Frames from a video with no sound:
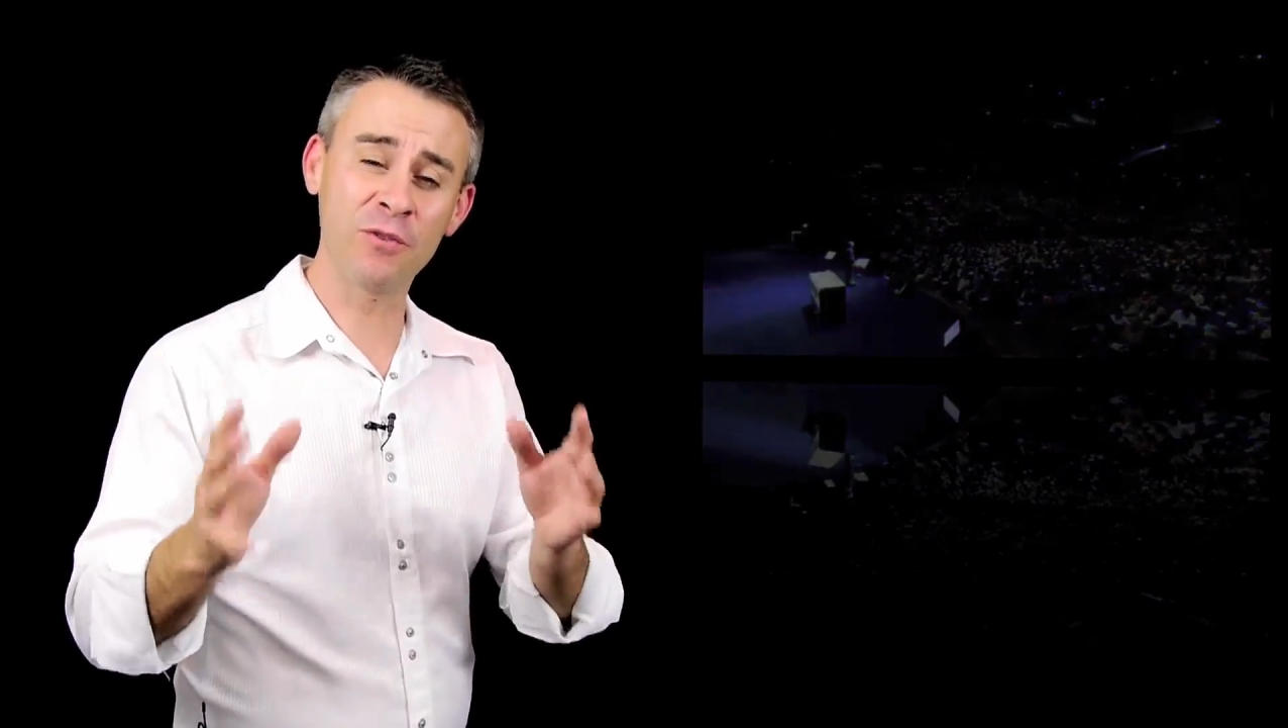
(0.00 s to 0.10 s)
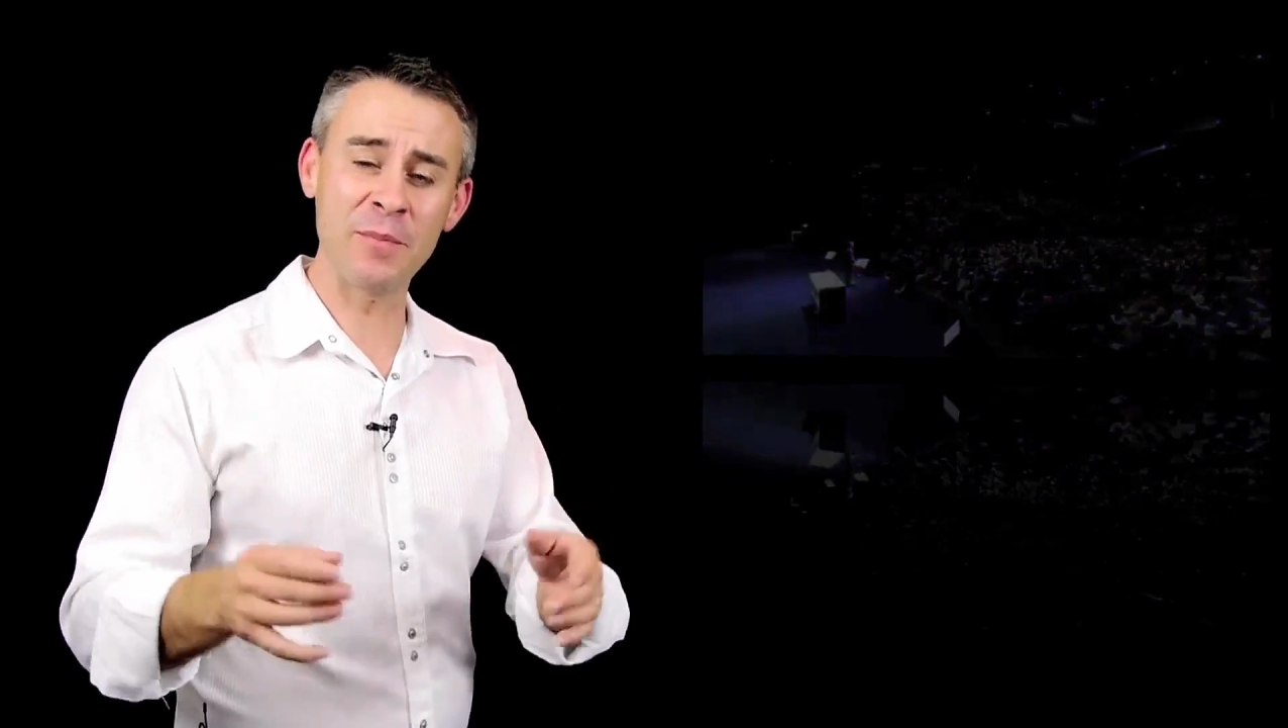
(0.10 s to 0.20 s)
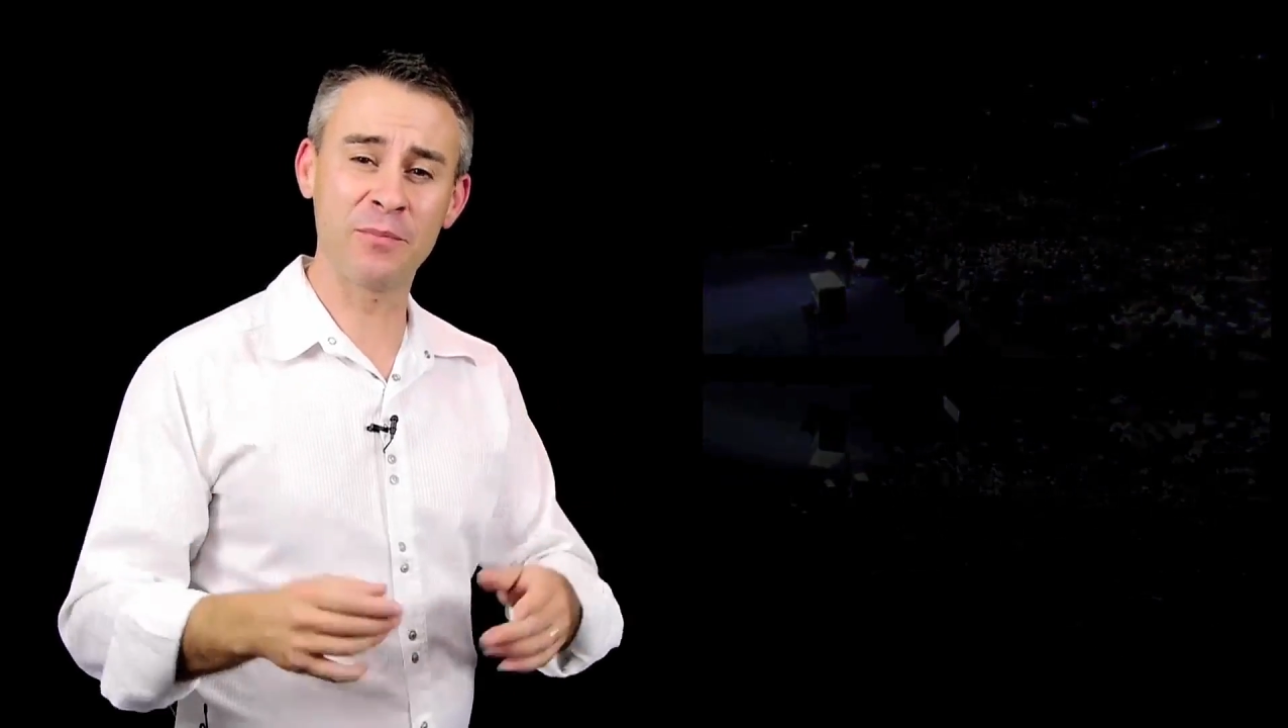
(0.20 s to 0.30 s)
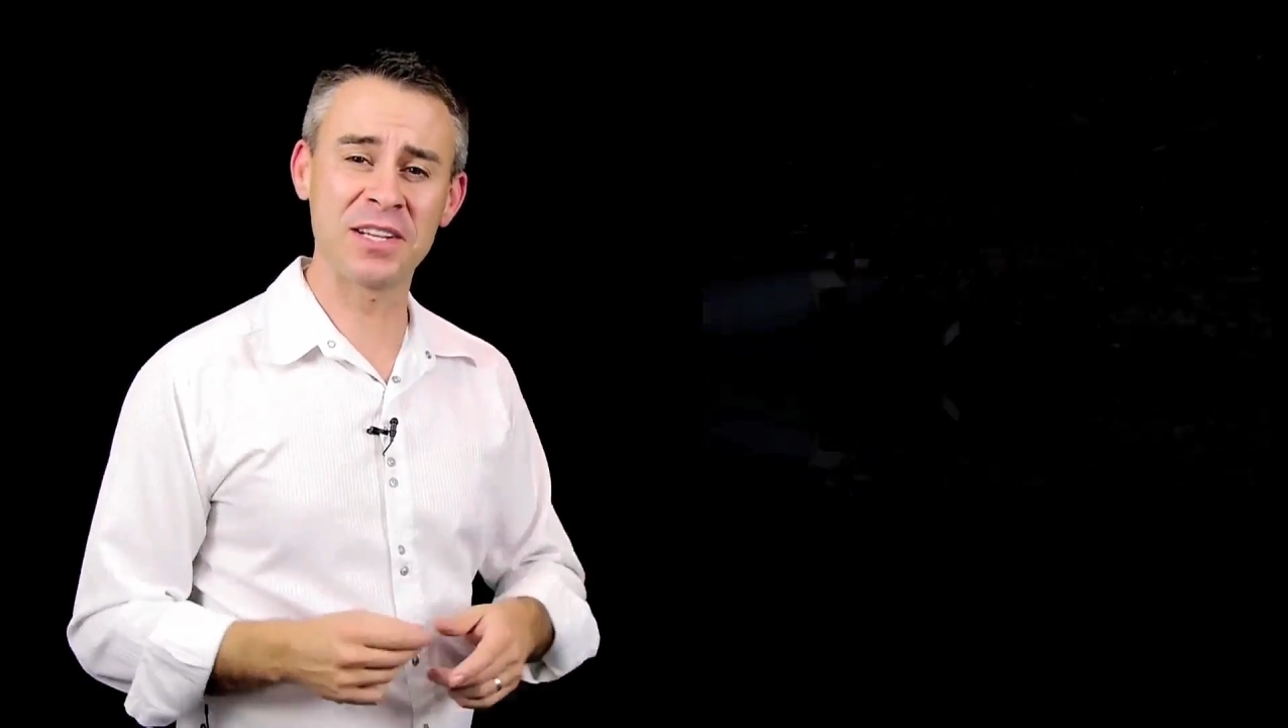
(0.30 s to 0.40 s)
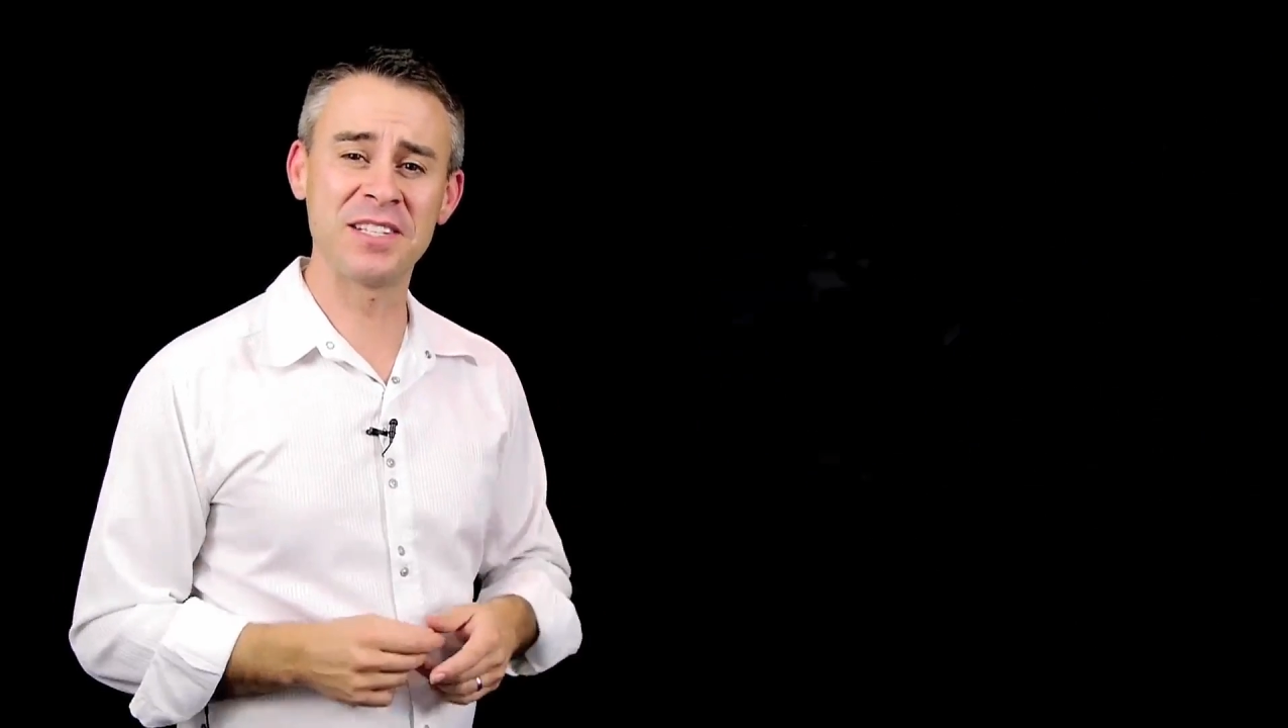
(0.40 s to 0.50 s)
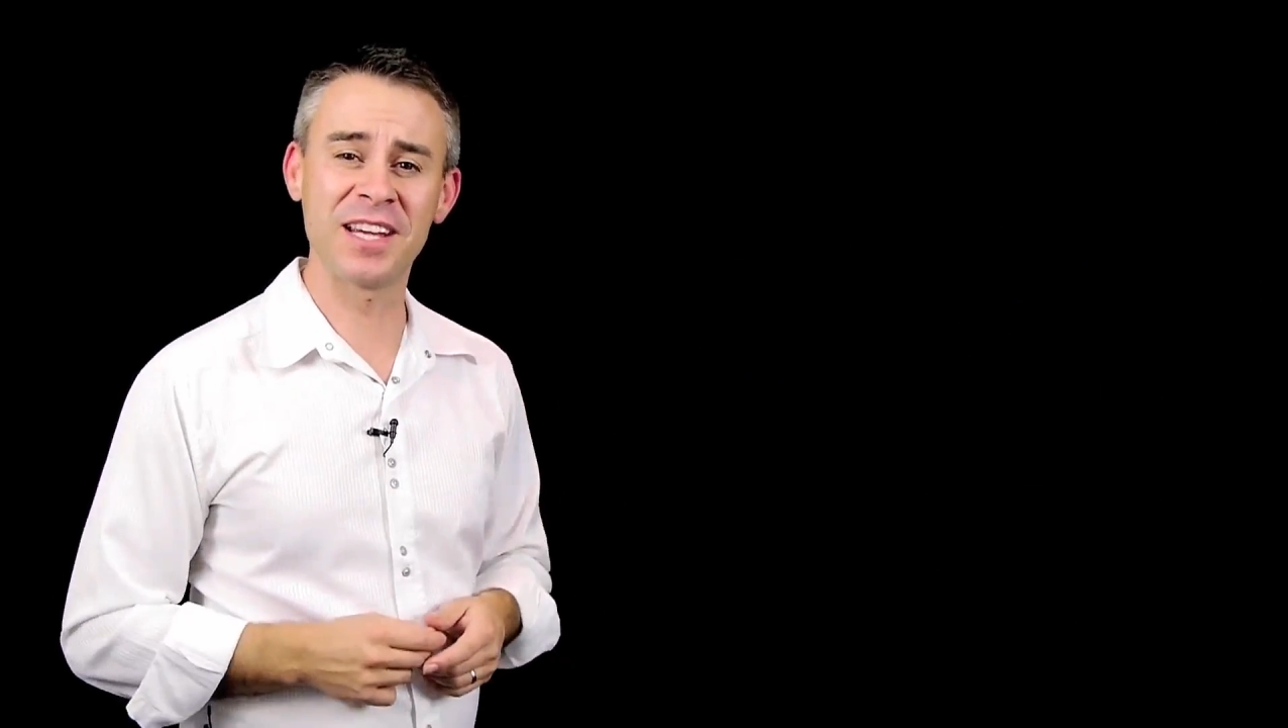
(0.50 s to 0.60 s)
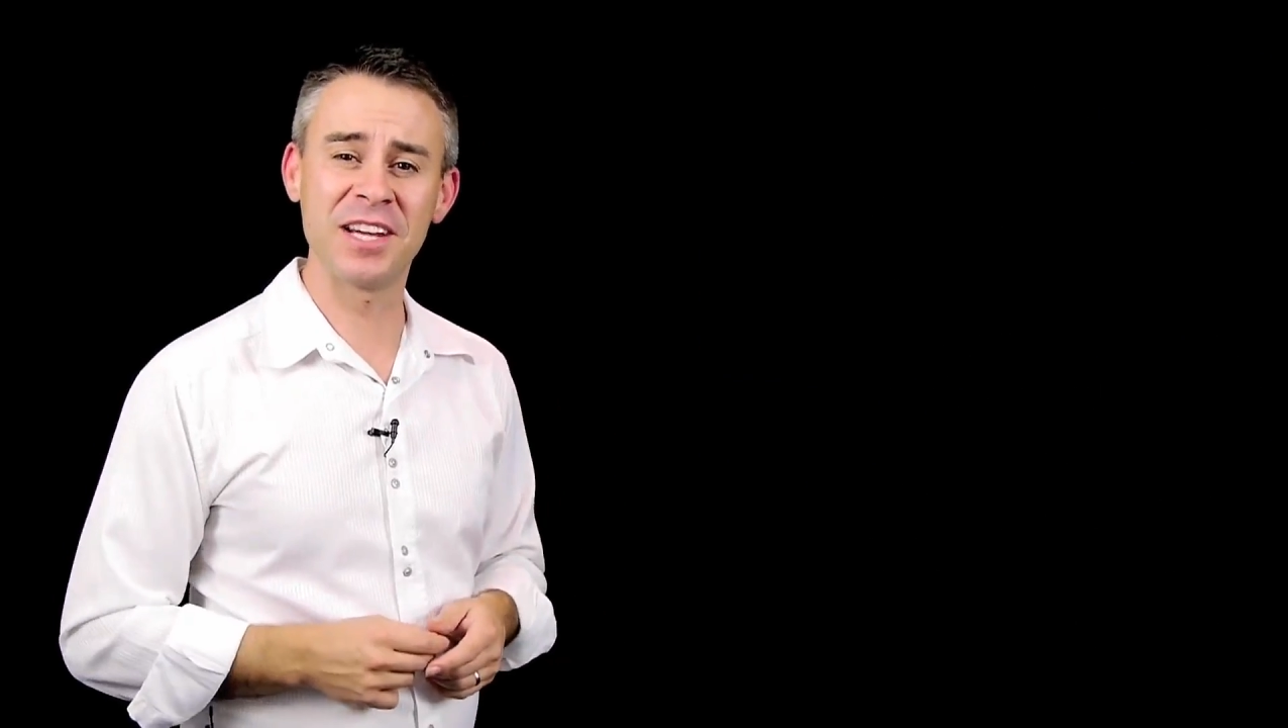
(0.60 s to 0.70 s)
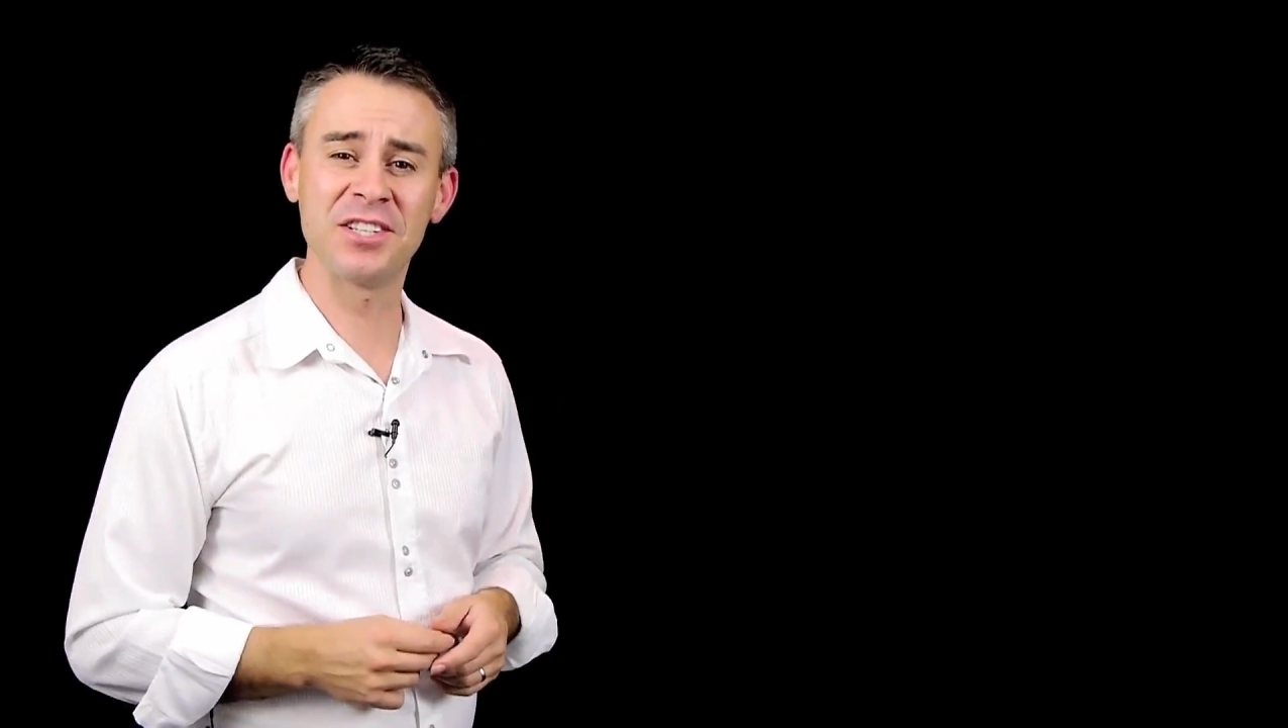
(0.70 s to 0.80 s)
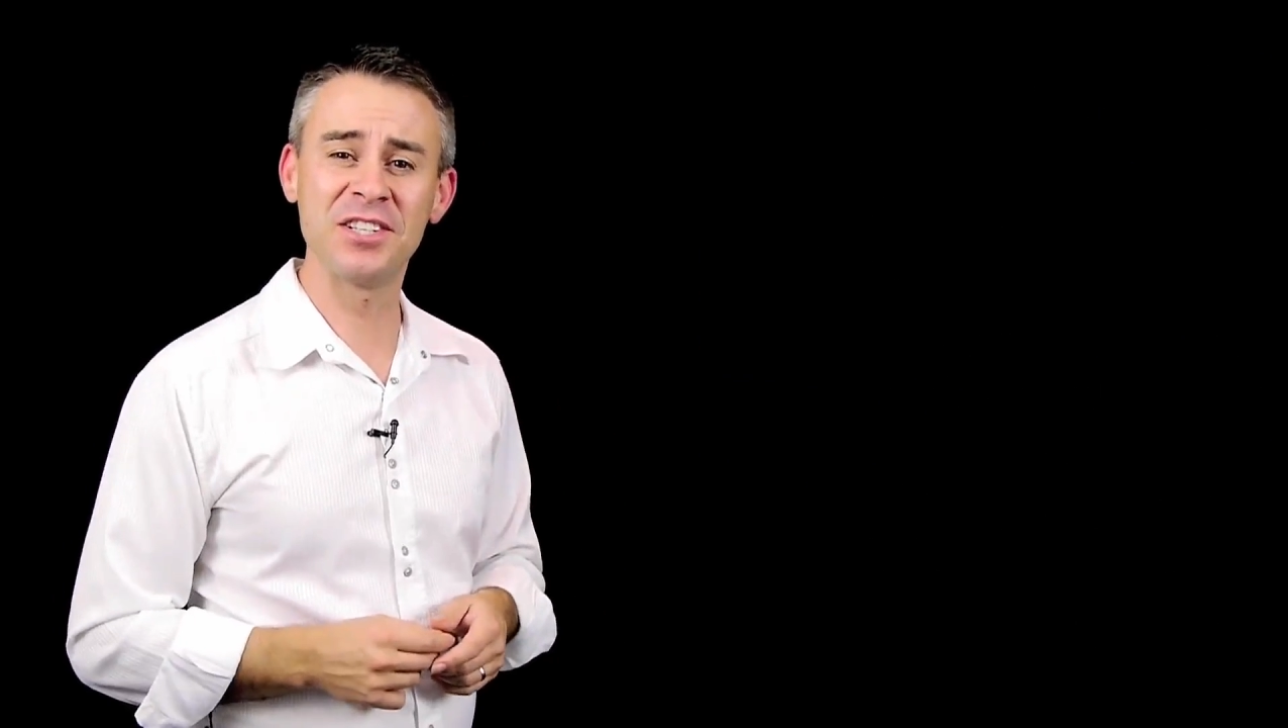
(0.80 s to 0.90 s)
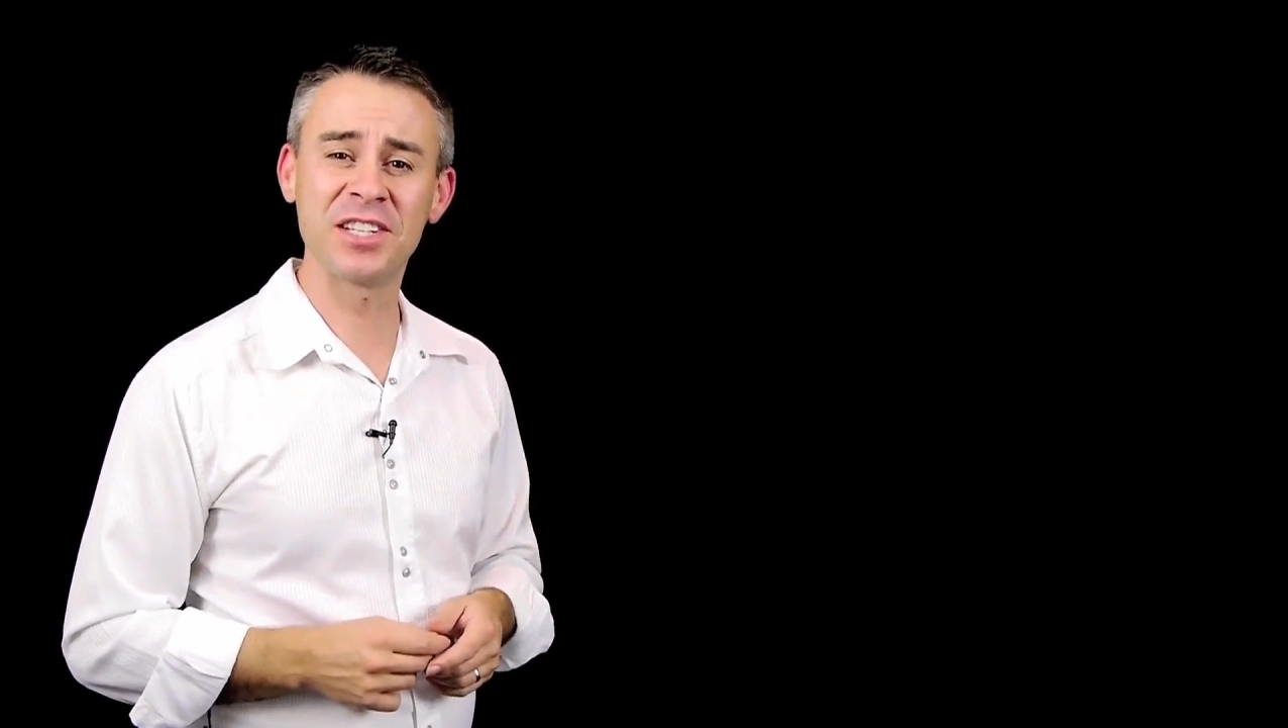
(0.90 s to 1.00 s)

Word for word: great presentation